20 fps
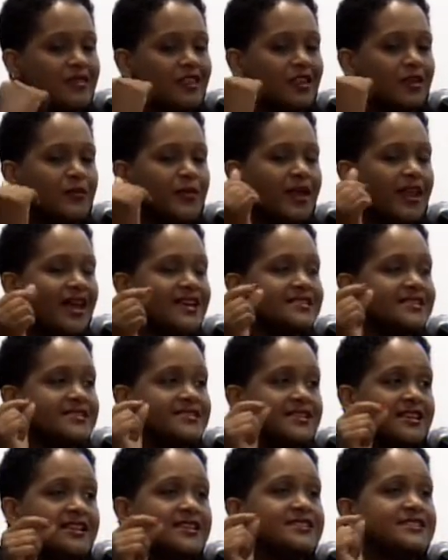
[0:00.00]
But as I
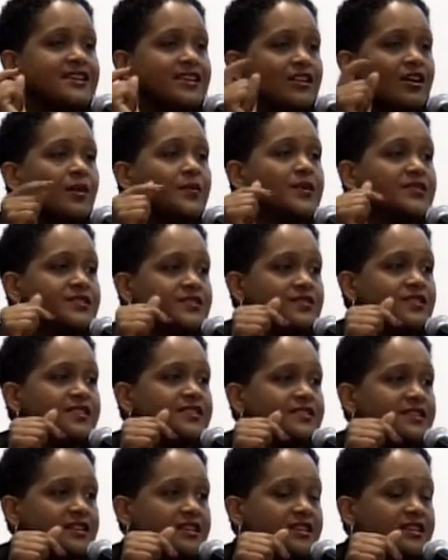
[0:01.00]
said, it's an
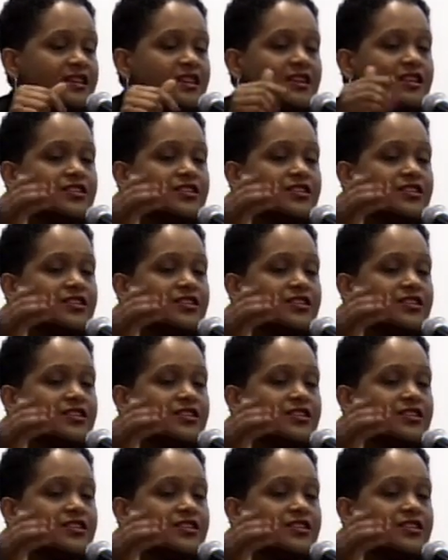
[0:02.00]
opportunity.